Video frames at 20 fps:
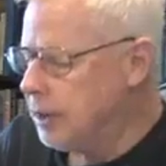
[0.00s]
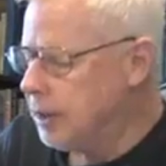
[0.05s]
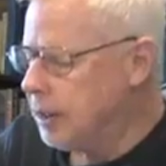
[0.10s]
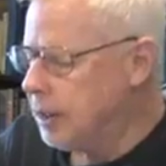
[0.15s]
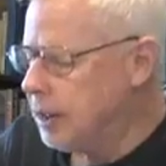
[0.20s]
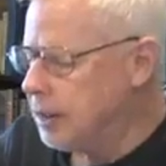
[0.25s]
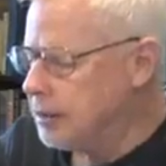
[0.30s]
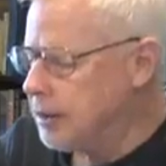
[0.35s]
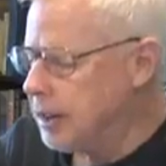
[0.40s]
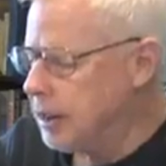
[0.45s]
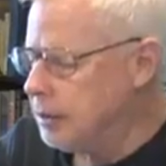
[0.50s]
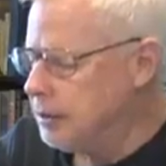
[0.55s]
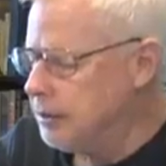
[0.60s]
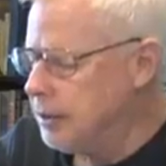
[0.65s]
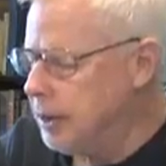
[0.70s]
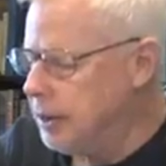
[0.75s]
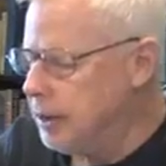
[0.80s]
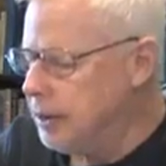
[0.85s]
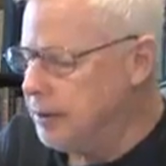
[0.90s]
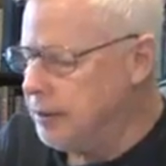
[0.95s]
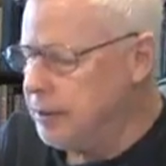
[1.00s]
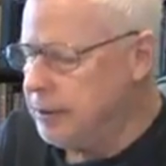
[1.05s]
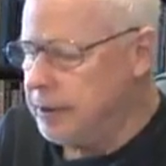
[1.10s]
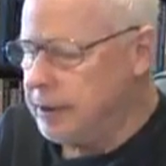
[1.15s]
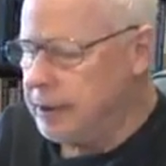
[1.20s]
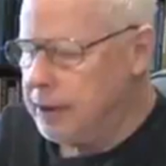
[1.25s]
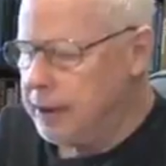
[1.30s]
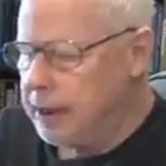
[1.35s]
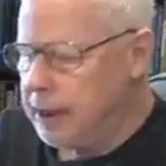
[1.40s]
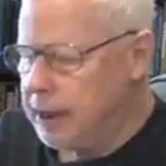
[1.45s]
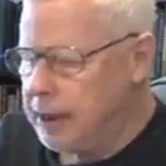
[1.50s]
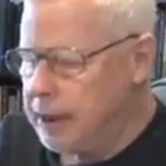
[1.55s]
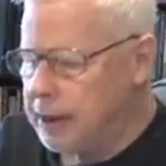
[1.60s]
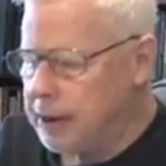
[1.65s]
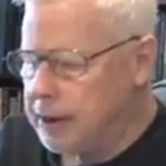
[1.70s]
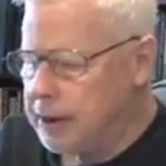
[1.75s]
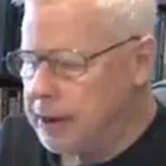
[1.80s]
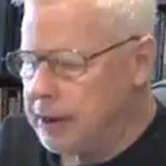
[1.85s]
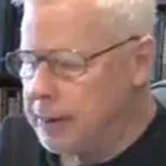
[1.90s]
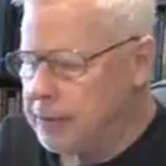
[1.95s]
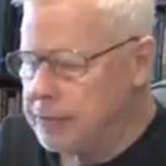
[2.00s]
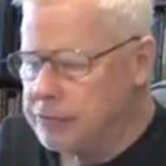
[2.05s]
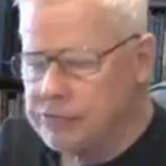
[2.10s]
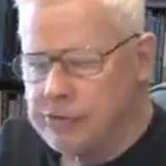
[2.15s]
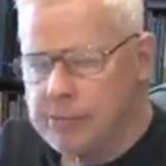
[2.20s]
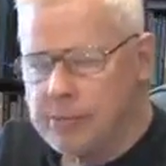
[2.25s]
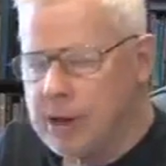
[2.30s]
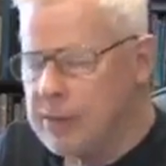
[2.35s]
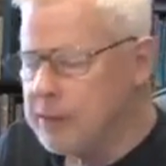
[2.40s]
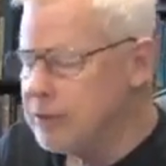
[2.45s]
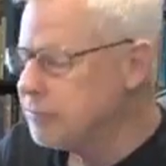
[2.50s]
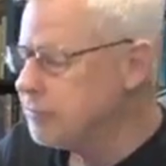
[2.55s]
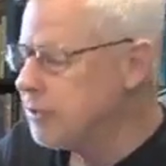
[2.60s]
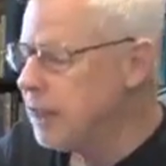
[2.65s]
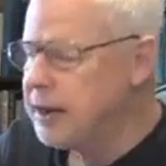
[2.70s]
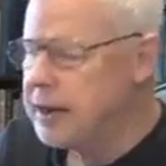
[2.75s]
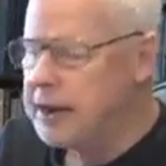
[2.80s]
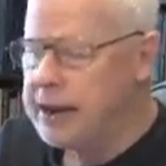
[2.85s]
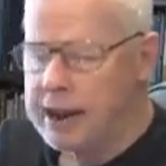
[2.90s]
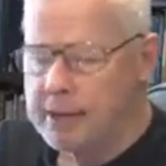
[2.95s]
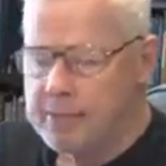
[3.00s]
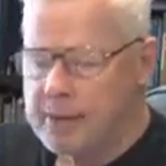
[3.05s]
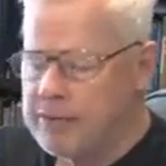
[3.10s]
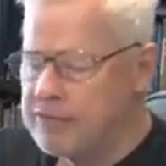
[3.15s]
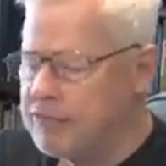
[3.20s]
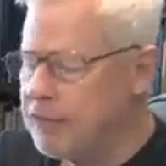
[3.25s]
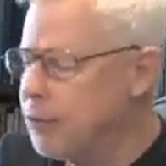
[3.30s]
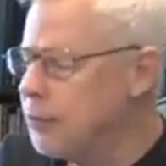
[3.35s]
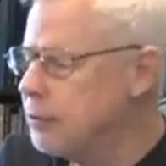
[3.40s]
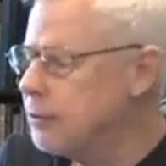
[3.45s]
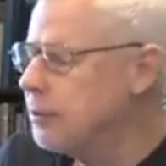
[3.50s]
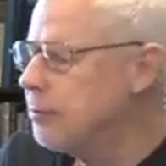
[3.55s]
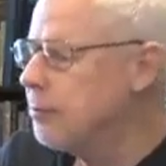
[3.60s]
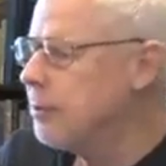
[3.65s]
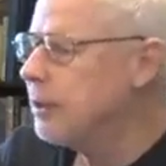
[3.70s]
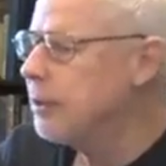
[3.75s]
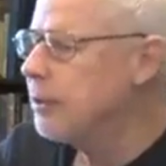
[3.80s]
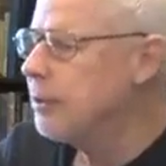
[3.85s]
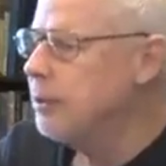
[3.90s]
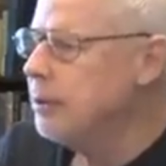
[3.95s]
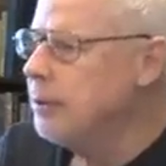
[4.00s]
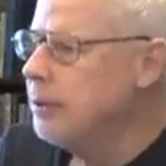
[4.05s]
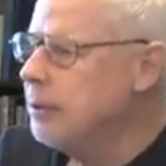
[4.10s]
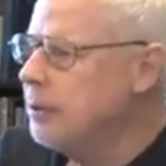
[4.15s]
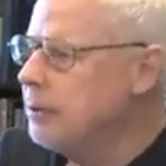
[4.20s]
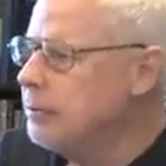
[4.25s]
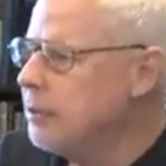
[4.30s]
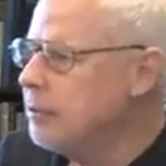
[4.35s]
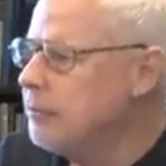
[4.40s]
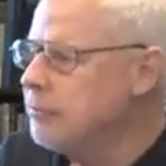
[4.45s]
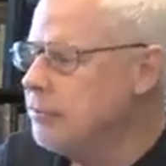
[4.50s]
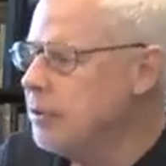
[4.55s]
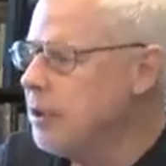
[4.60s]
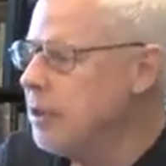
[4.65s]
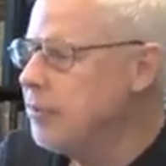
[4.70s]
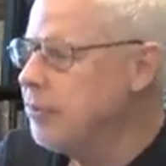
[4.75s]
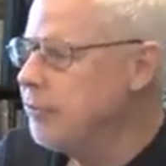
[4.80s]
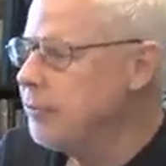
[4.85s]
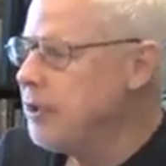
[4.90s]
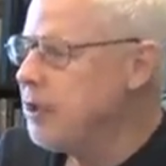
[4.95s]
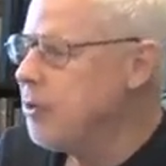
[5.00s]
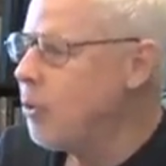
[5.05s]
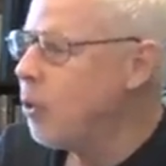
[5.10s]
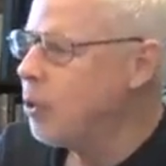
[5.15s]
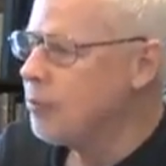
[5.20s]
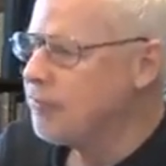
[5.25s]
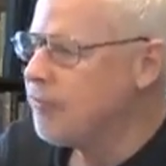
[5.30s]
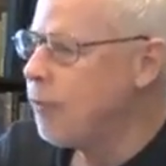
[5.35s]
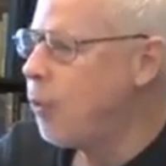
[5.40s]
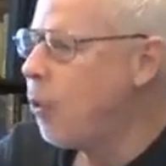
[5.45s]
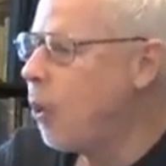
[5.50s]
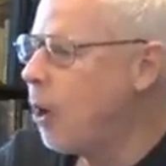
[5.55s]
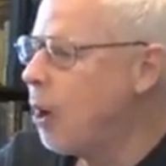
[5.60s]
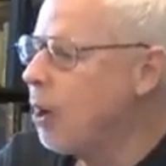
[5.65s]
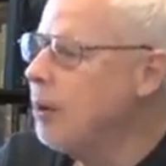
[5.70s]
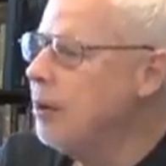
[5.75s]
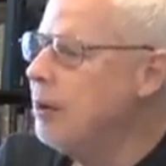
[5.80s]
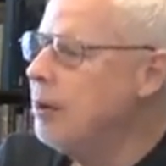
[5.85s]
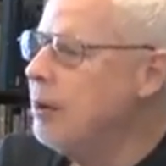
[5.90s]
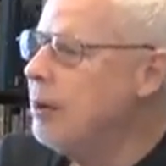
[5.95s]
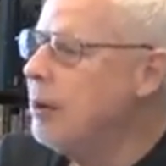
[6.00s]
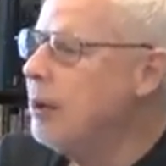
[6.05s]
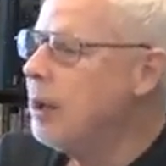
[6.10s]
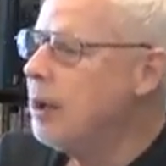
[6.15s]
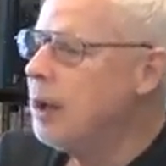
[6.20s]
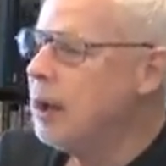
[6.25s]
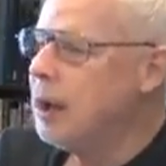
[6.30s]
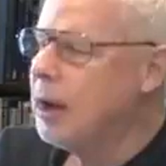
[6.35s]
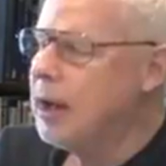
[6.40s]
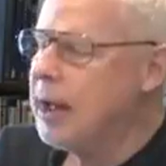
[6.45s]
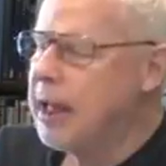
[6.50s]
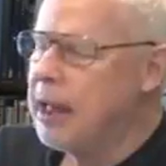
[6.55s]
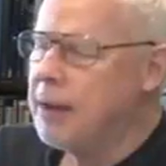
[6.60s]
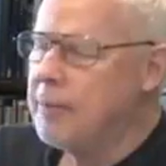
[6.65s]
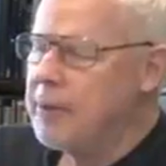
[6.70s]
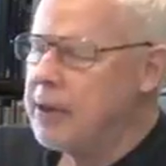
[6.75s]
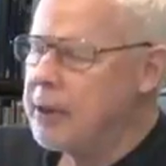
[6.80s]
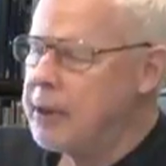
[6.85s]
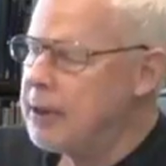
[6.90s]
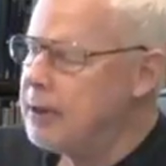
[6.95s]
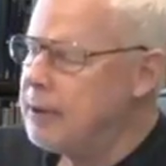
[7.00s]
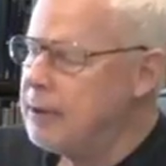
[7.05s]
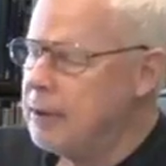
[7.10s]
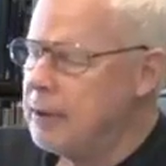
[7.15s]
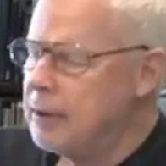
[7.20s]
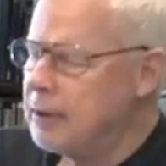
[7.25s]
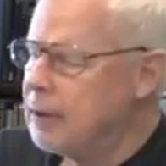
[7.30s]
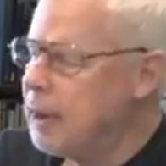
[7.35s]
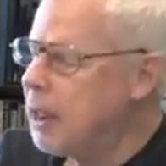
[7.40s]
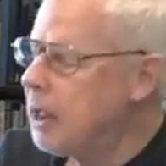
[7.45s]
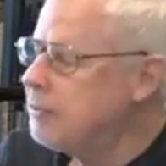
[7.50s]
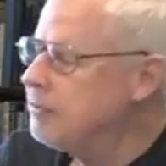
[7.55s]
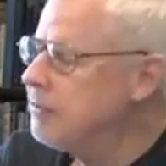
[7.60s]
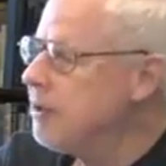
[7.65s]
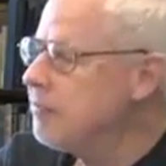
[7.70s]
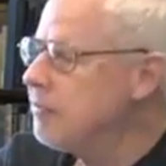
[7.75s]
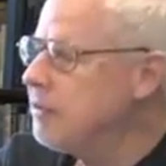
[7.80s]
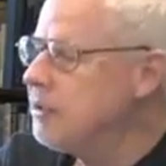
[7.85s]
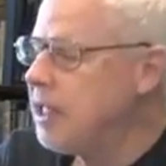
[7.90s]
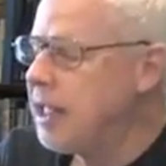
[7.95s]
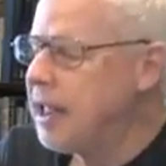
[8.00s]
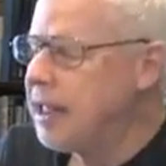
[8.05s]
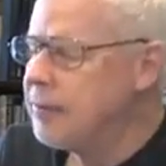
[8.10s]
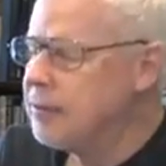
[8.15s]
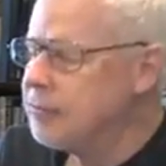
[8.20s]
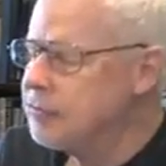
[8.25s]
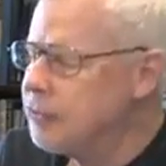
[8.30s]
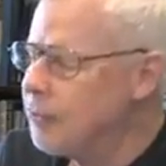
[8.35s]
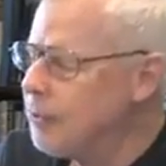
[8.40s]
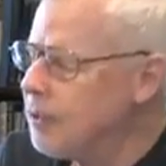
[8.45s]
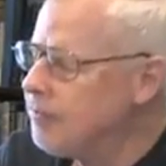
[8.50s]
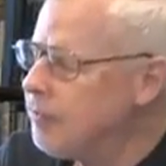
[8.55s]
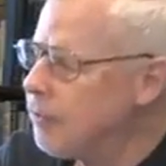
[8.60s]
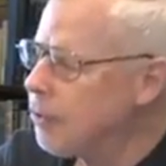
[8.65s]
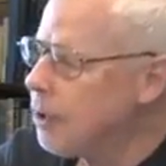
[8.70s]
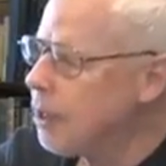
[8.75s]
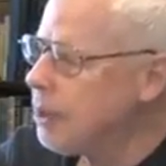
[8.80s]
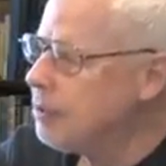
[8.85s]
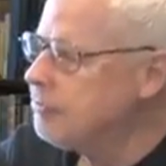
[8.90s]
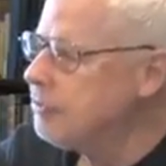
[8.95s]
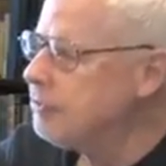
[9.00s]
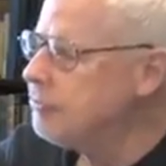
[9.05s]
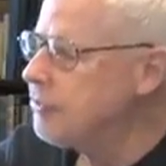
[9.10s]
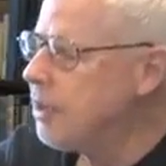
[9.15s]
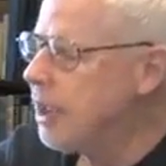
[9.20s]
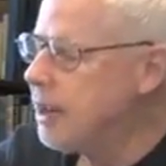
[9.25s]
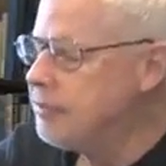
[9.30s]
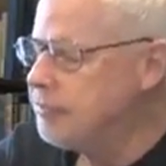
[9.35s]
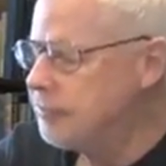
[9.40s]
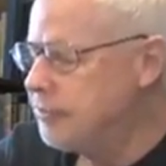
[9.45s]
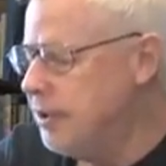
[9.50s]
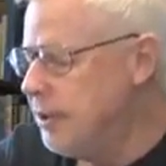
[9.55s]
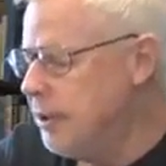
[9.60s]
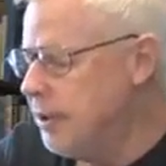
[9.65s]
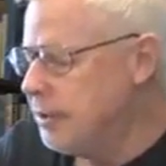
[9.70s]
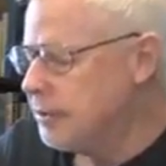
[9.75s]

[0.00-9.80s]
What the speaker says: Delta, and there's some others. I didn't have my folder, but there's 3 or 4, and we launch every day. There's 24 launching sites.